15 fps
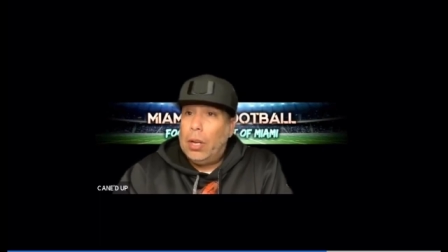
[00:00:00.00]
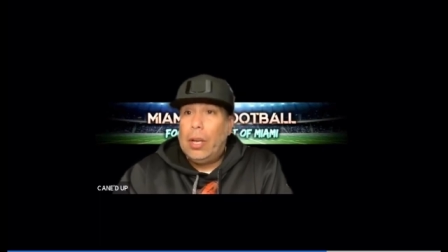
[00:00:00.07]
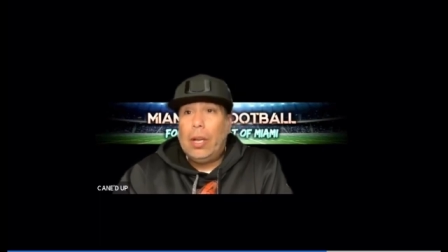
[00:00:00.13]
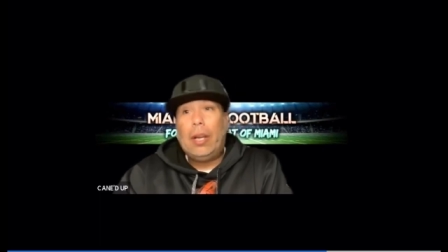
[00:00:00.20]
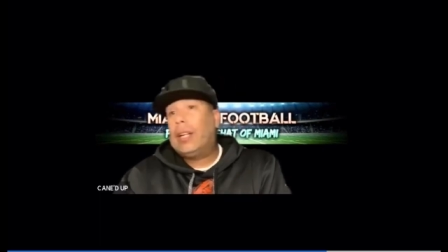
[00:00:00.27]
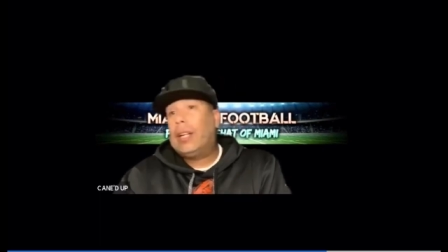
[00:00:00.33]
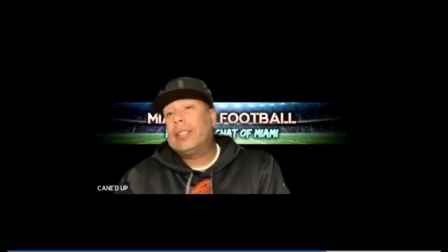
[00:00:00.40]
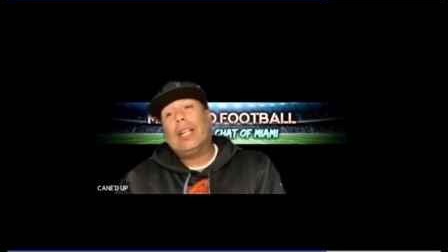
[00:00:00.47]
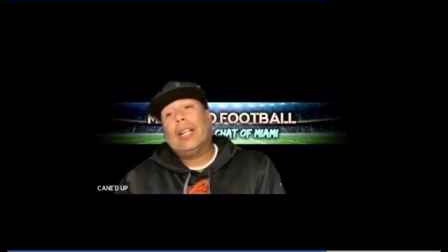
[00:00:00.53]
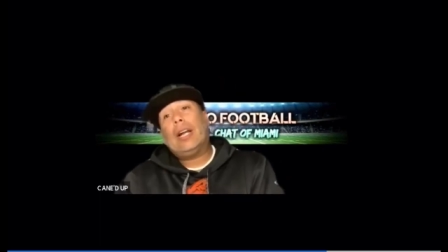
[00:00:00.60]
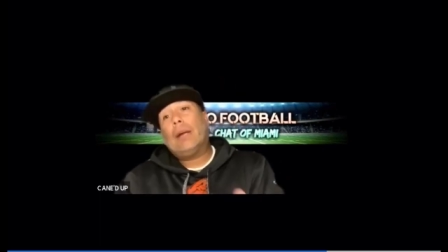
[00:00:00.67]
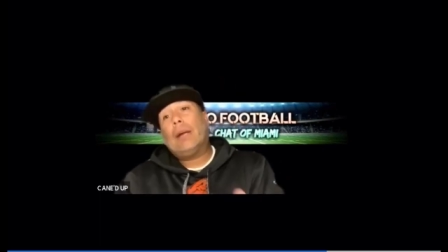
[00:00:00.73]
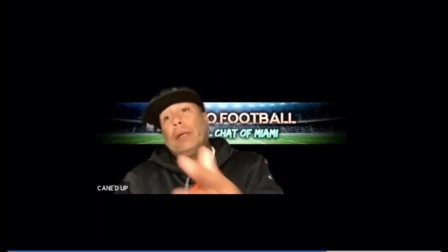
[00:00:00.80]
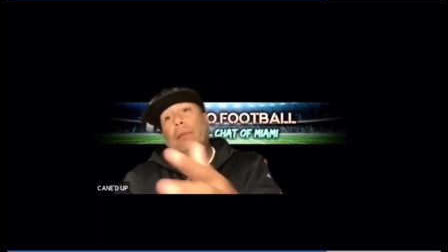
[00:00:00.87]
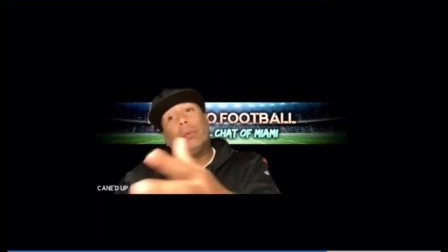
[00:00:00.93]
Because a lot of
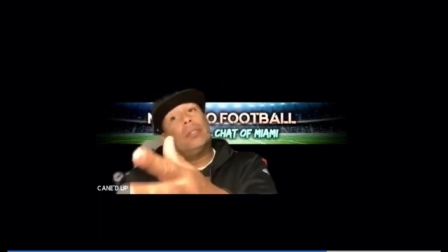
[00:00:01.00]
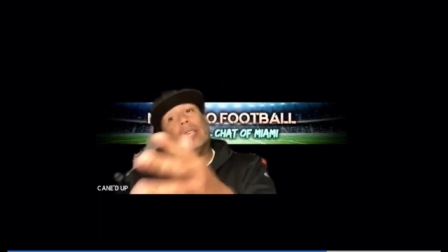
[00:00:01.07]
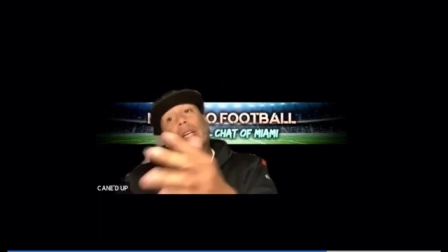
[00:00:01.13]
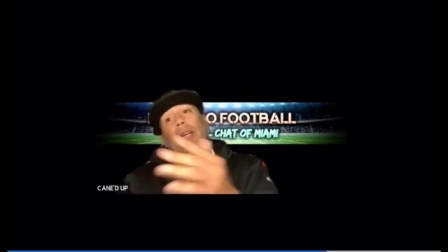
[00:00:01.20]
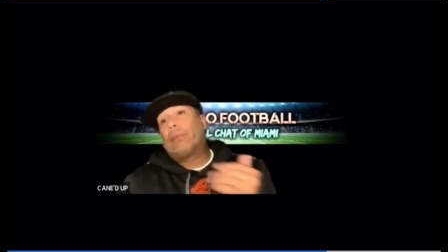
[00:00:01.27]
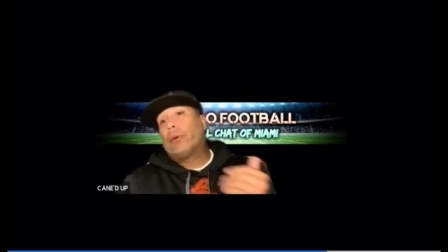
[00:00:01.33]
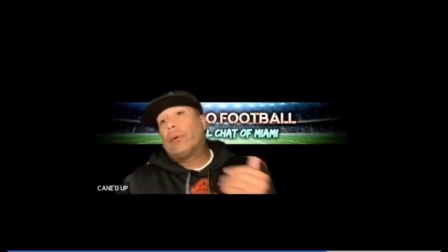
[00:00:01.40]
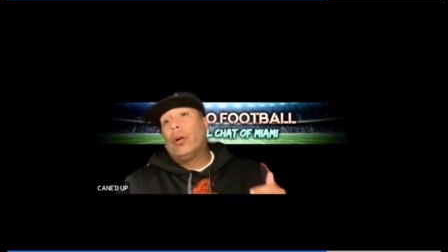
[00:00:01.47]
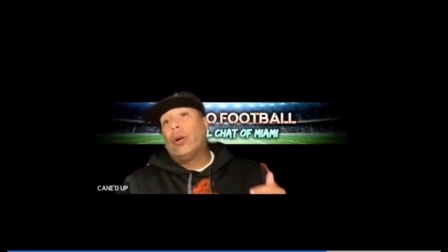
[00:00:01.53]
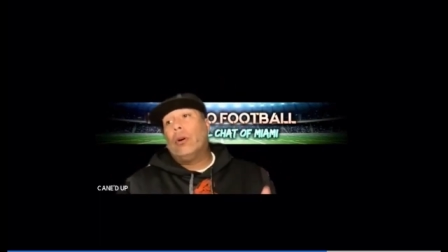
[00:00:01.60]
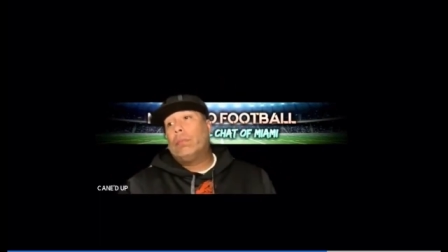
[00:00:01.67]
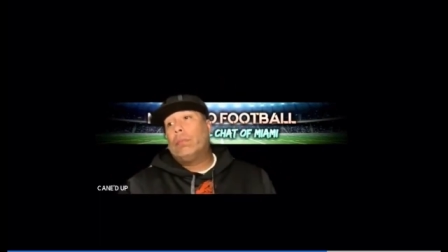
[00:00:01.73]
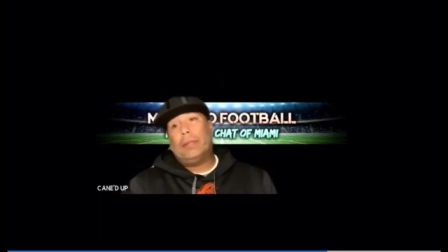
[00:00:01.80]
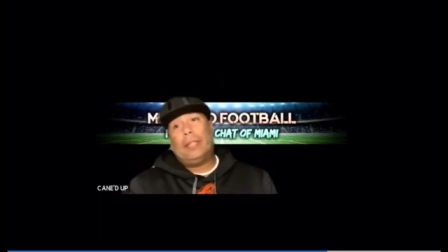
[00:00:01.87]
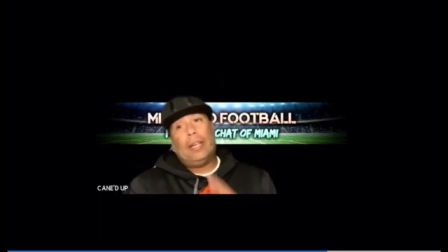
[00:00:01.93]
people say Burrow,
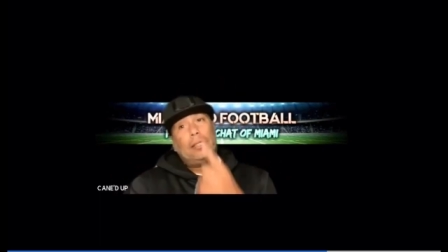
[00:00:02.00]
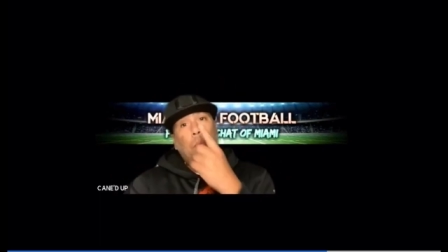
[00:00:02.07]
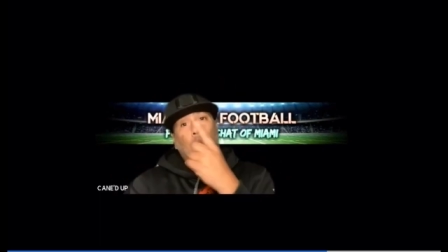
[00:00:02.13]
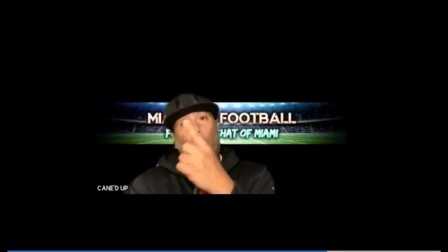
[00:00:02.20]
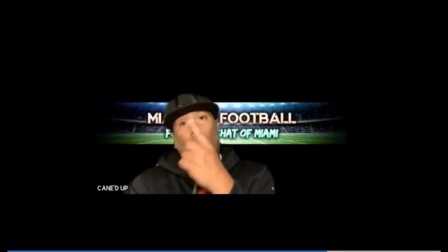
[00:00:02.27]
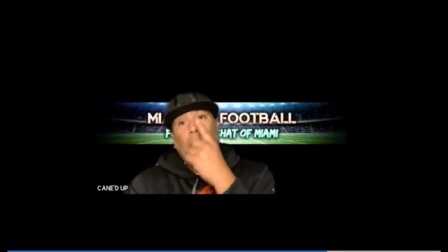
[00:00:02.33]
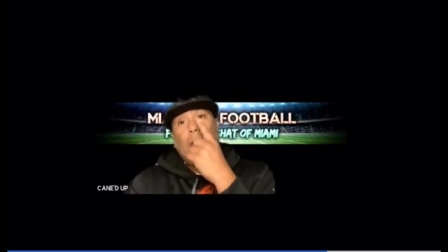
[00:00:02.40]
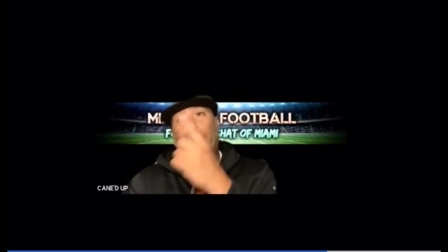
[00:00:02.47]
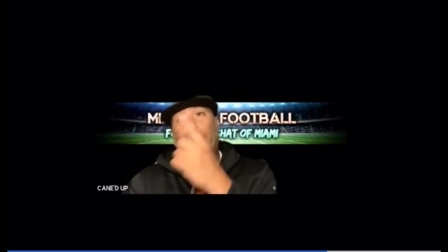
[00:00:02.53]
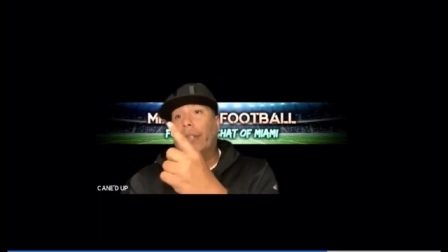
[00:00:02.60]
but that's one year.